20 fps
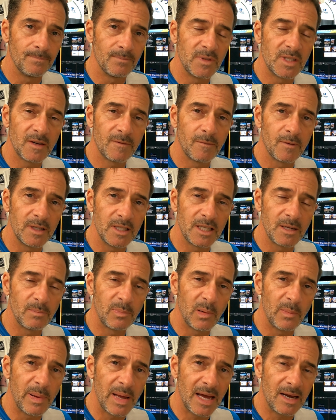different
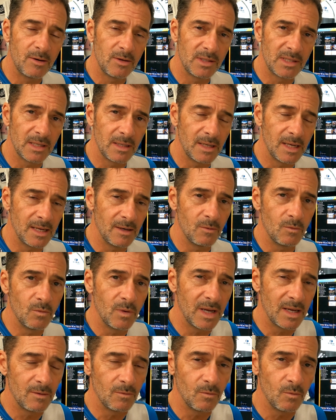dimple patterns
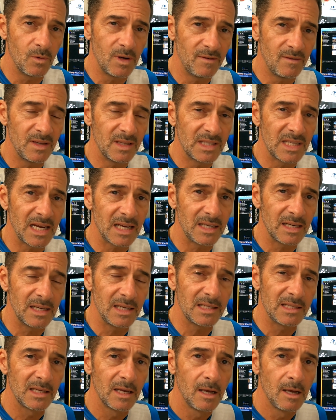and weaving
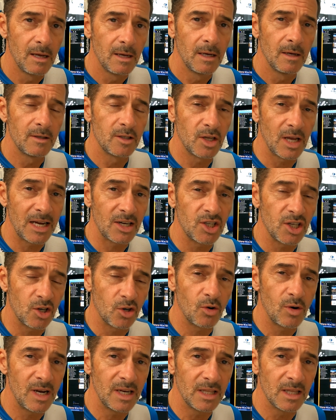techniques to actually
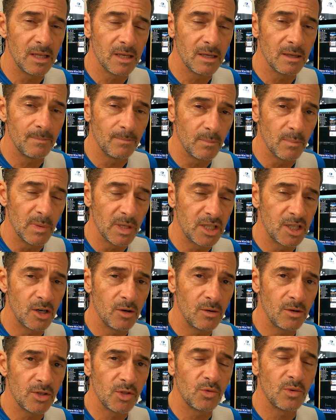create the
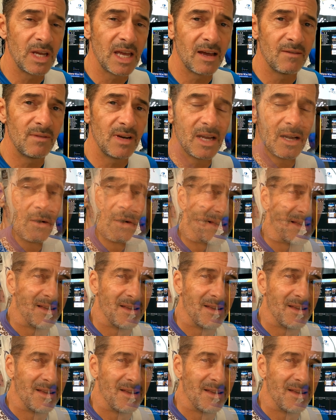materials we have now.